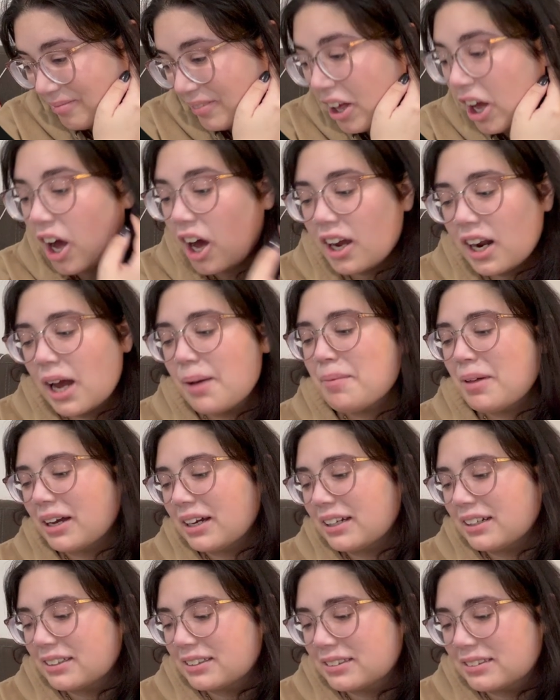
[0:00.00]
I'm not
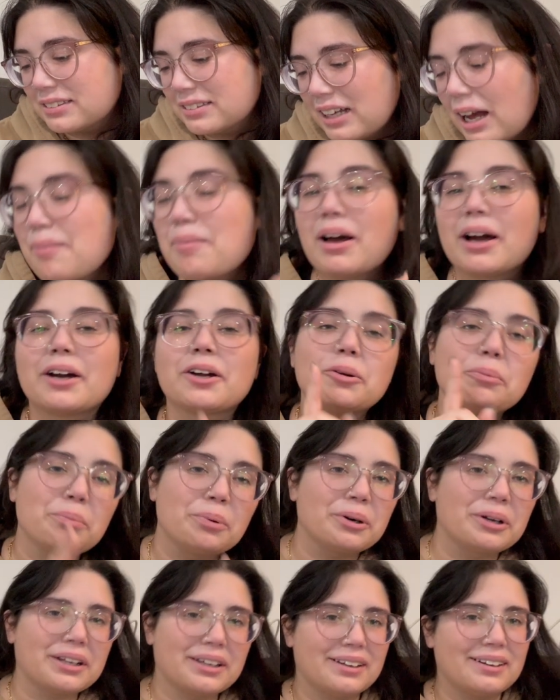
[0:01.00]
gonna
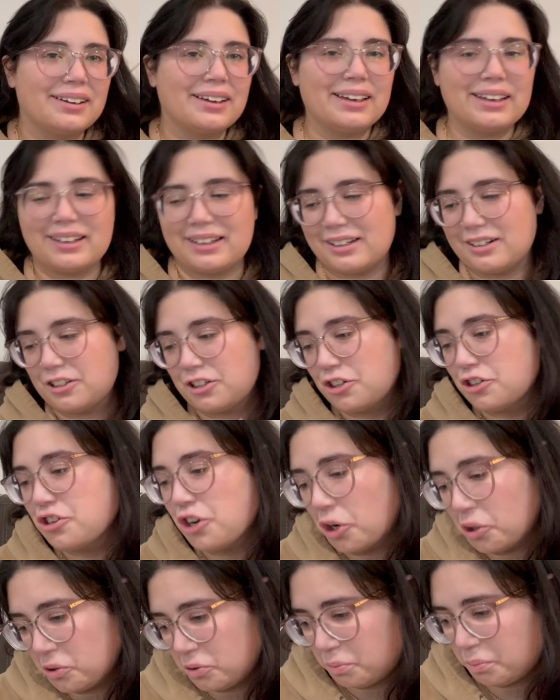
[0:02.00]
put it in
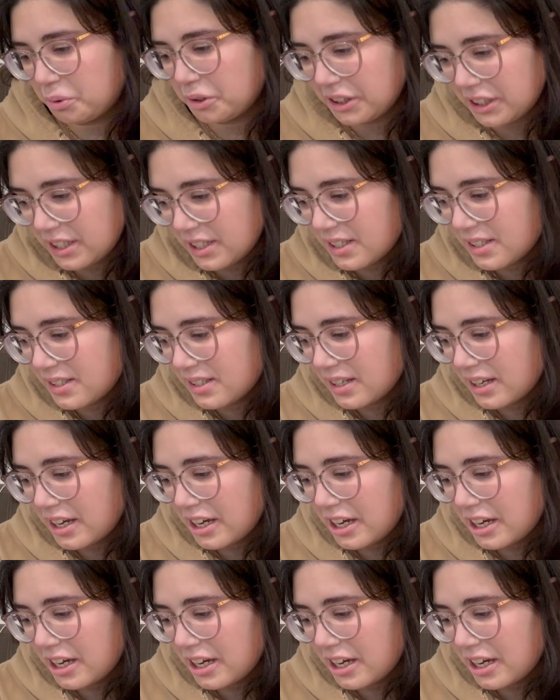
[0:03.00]
no please.